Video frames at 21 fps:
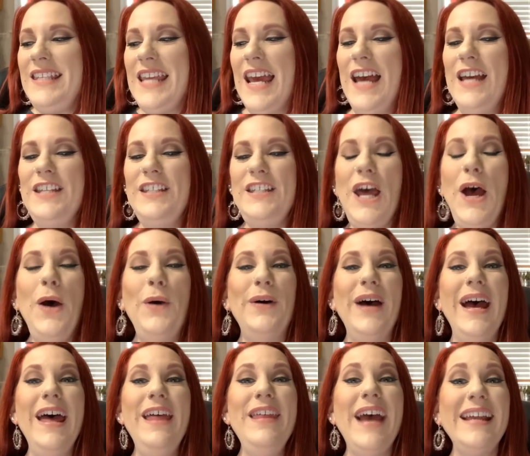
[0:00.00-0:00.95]
So
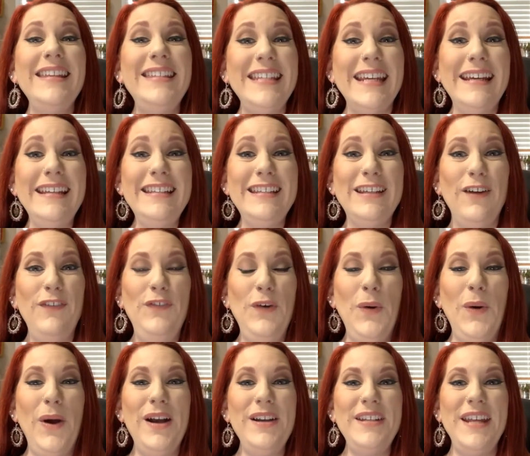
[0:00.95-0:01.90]
that's it for
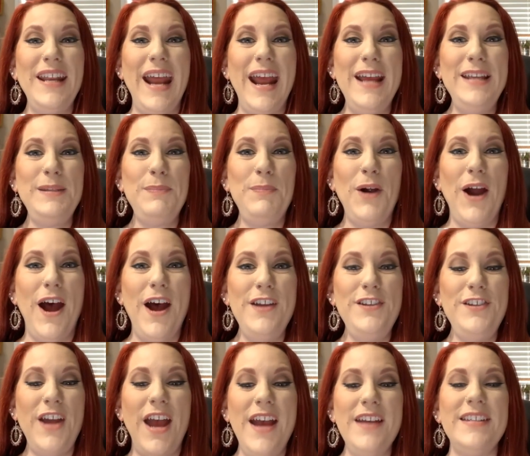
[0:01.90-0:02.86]
today's
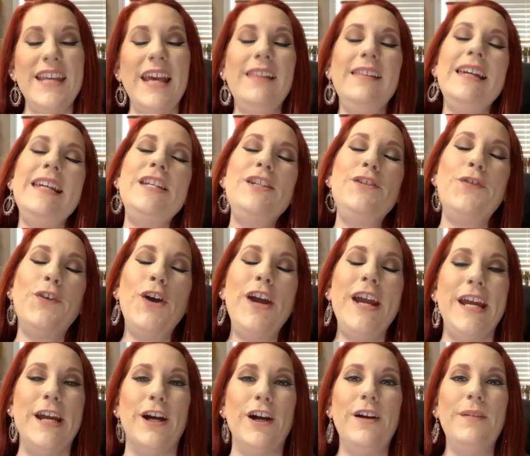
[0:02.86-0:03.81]
project, at least for
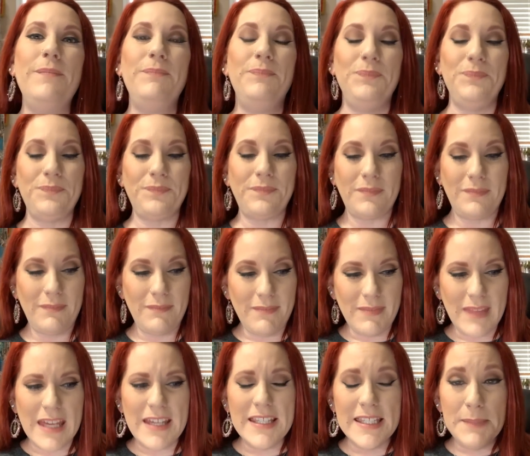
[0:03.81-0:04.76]
here.
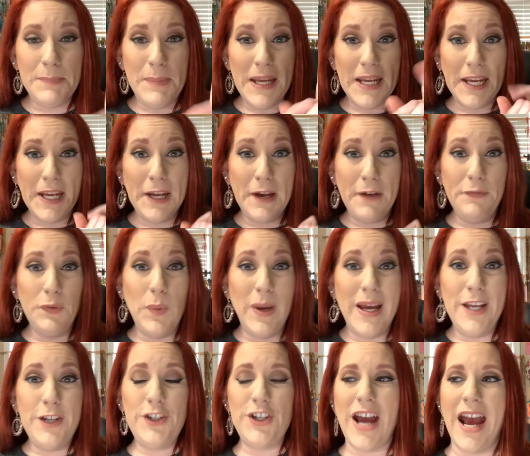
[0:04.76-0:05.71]
Speaking of
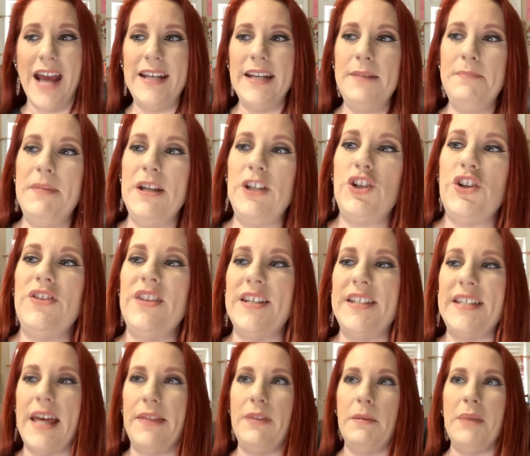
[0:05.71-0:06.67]
which, I didn't mention this
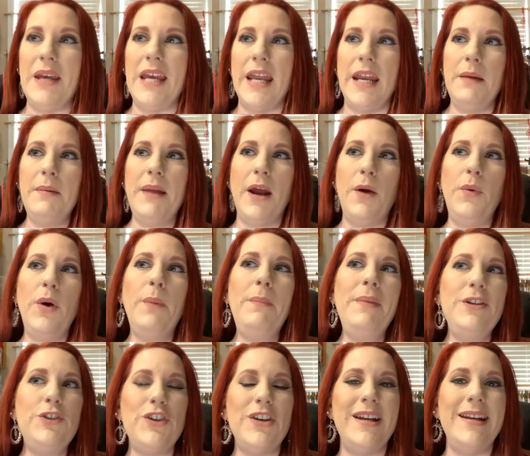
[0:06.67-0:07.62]
at the beginning, but I will
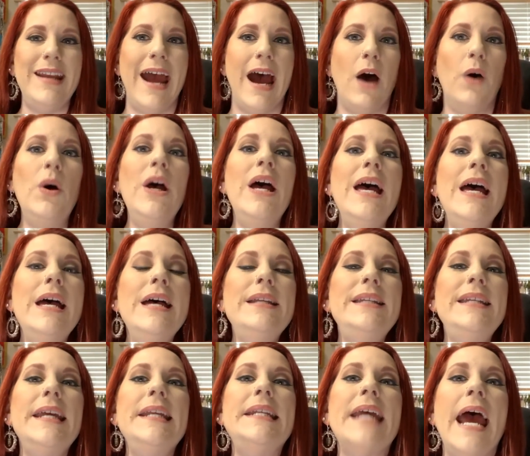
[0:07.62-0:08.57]
mention it now.
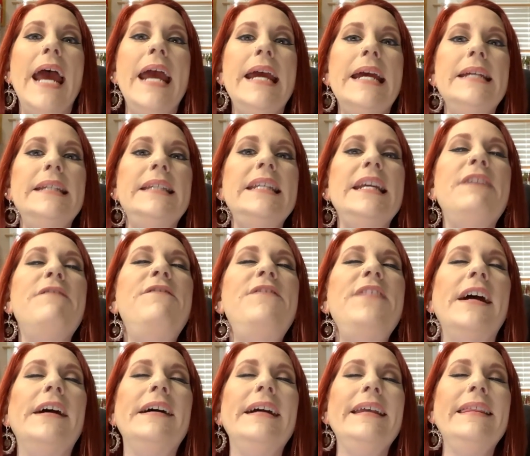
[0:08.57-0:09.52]
Today is the
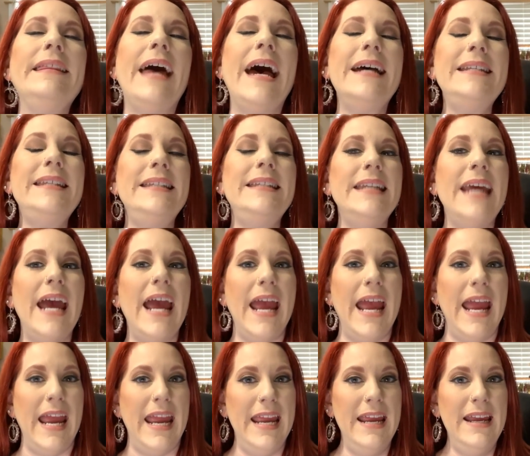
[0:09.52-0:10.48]
very last
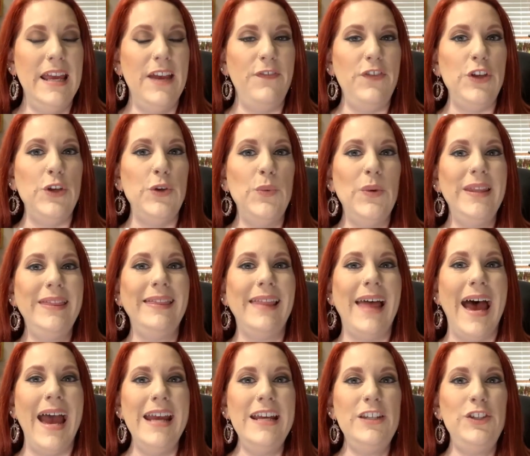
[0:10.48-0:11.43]
day if you would
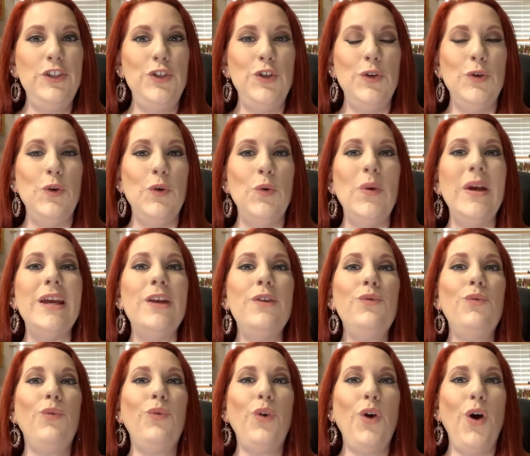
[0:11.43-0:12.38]
like to
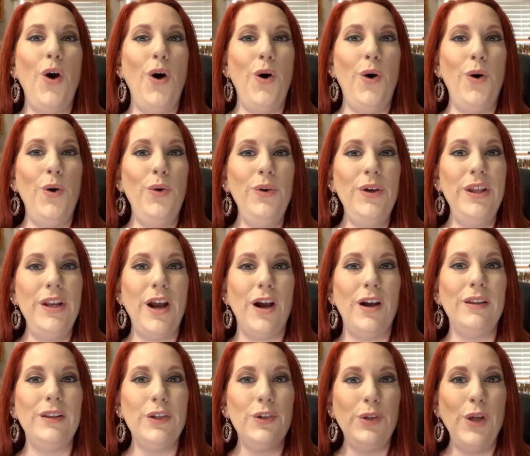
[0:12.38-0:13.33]
enroll in our
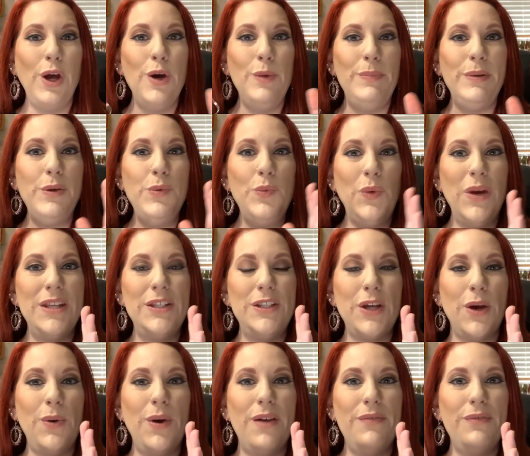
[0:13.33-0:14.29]
little open window
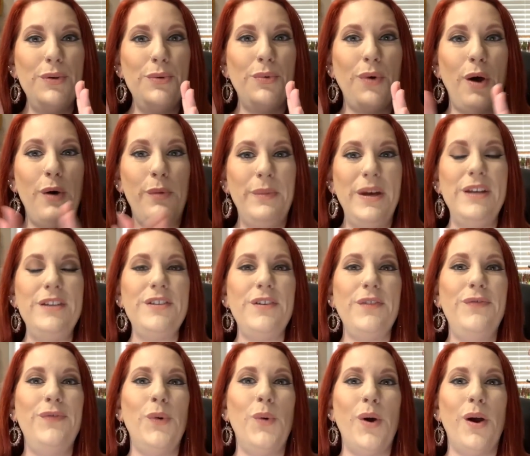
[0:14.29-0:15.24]
of enrollment
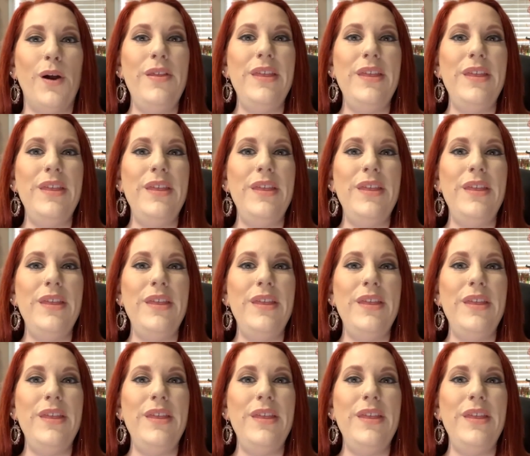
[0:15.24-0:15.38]
for the